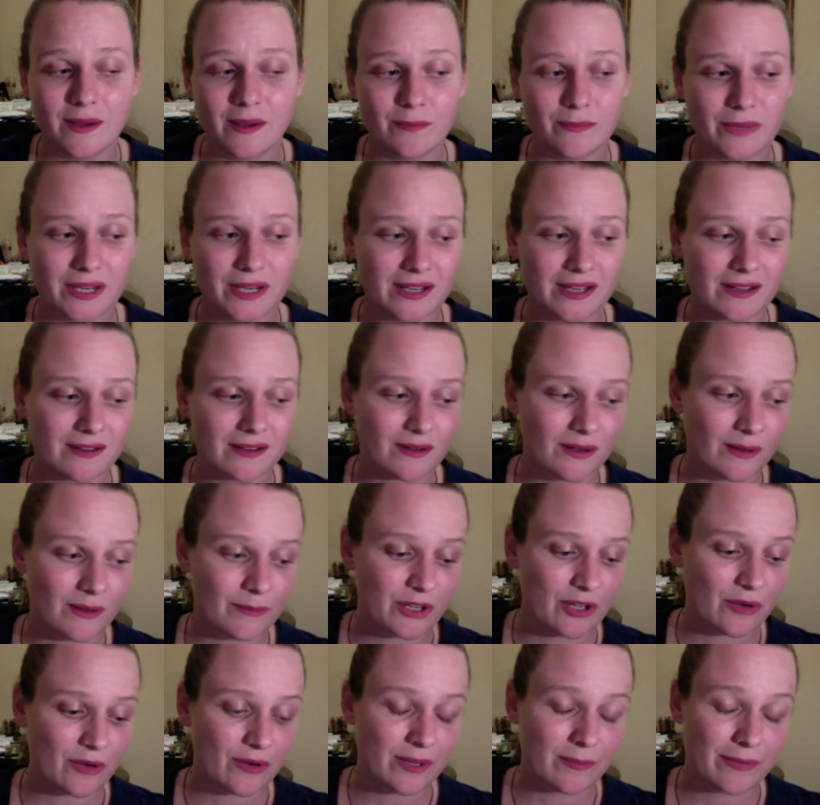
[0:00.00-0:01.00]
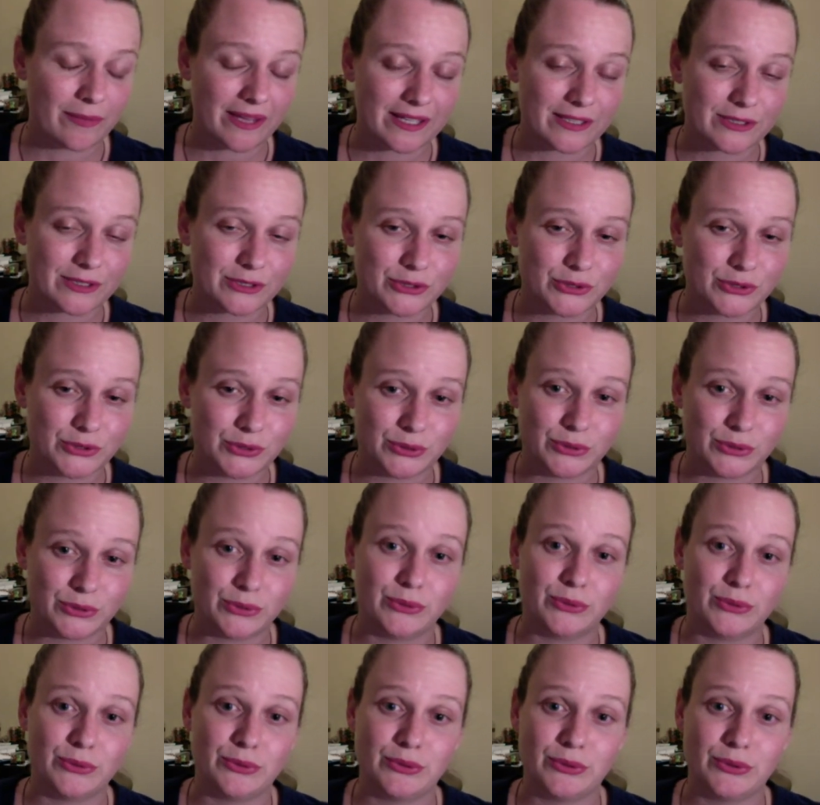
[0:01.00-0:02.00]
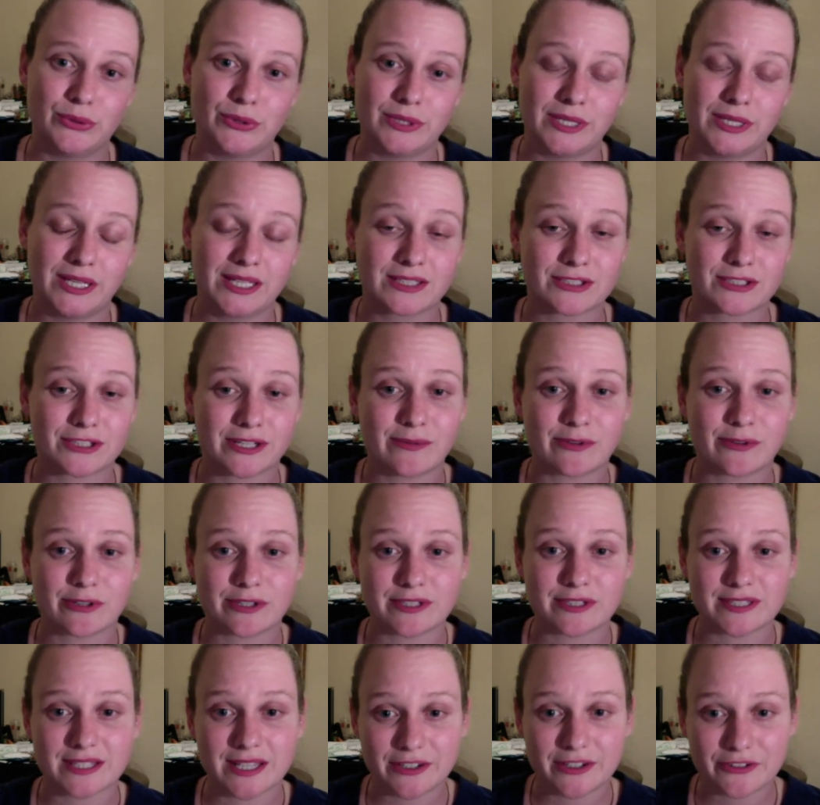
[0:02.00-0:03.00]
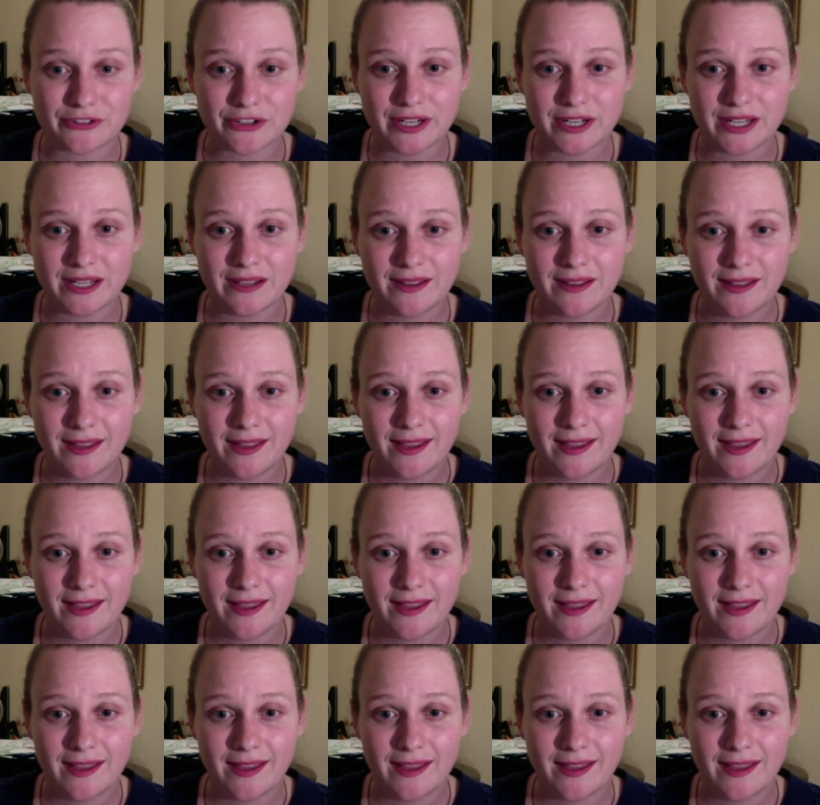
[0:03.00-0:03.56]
but I'm going back to extreme cross country,